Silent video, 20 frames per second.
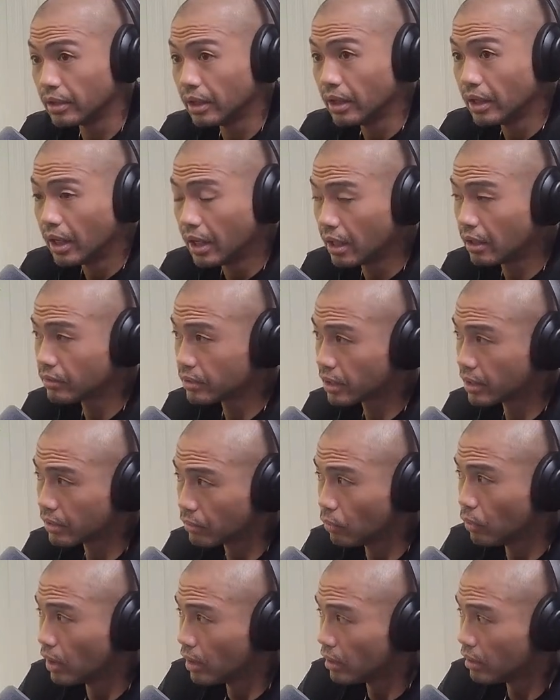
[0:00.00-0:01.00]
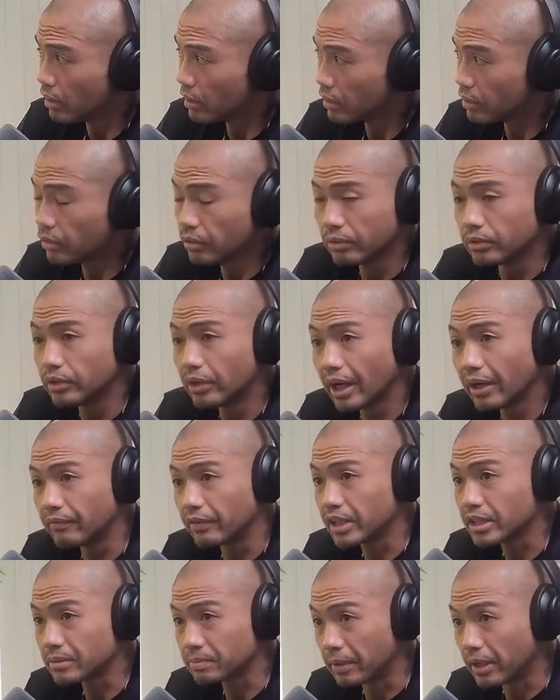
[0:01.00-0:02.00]
Okay. And I was like, well, dude, you have
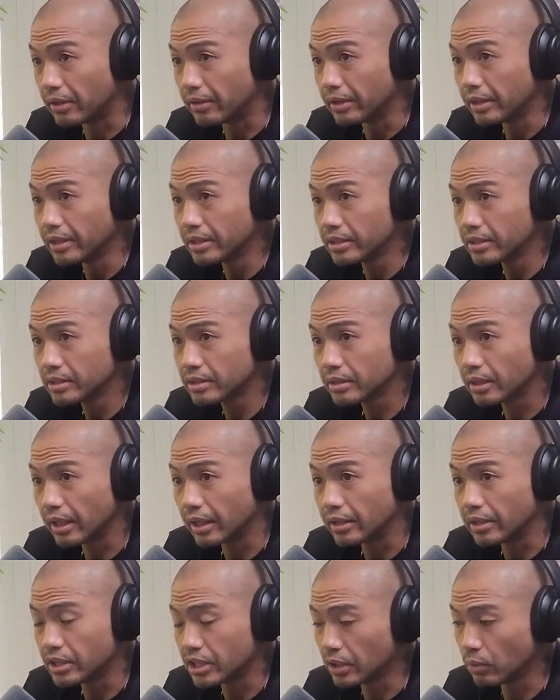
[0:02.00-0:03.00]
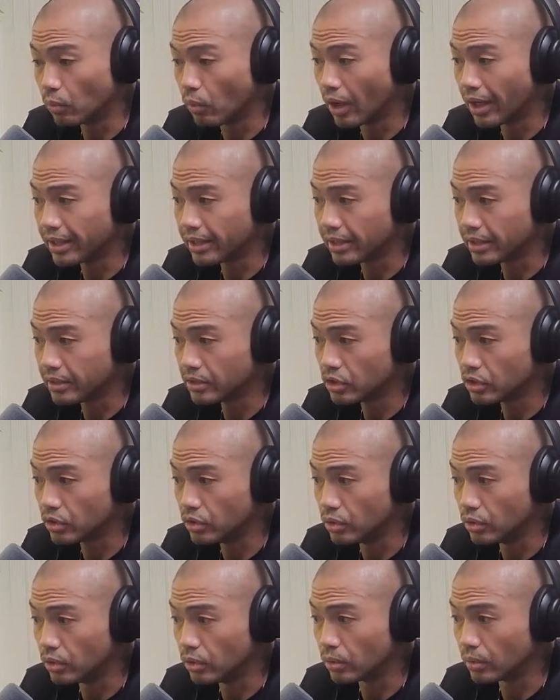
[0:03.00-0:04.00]
experience. And she wanted to
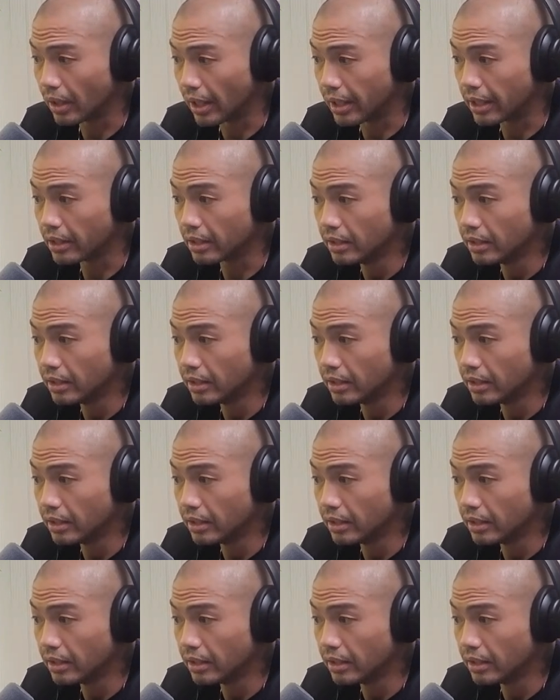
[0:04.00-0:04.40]
do like